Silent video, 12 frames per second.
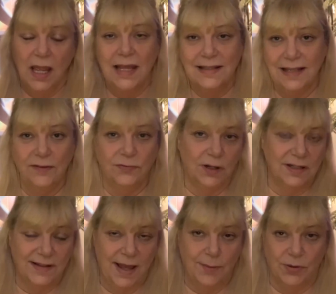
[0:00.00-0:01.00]
Say, for
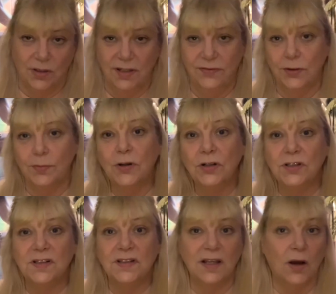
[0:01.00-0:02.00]
example, if you're
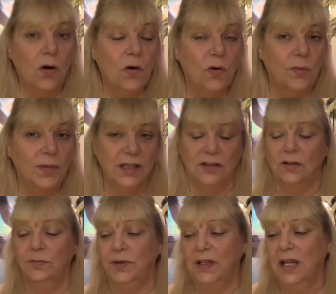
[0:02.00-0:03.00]
purchasing a home, it
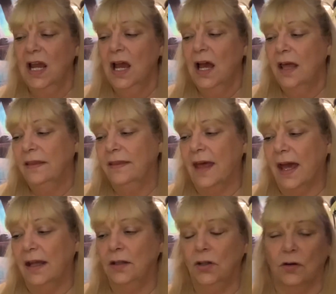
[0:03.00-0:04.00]
could be
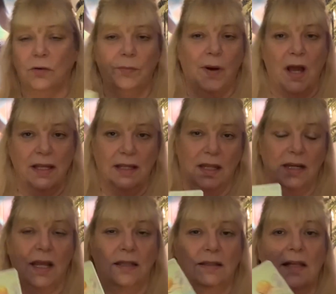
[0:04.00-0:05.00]
that you're buying it
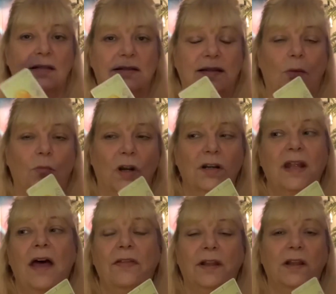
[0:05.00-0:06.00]
and then somewhere
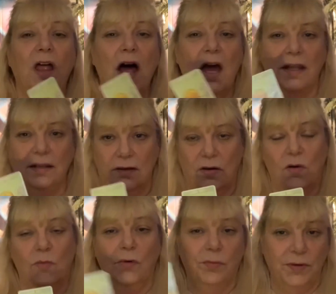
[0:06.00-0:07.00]
down the line, the
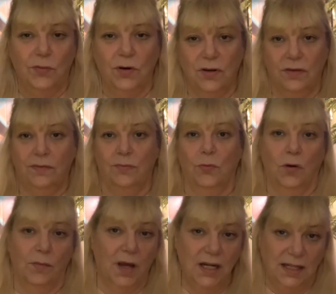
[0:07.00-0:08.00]
home will be worth more
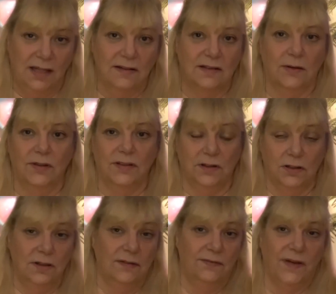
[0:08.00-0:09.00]
money. So it's a good
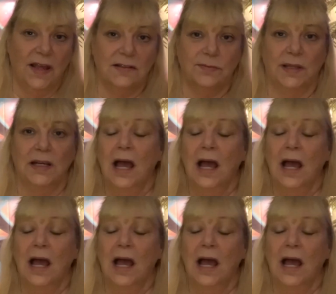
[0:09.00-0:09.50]
investment.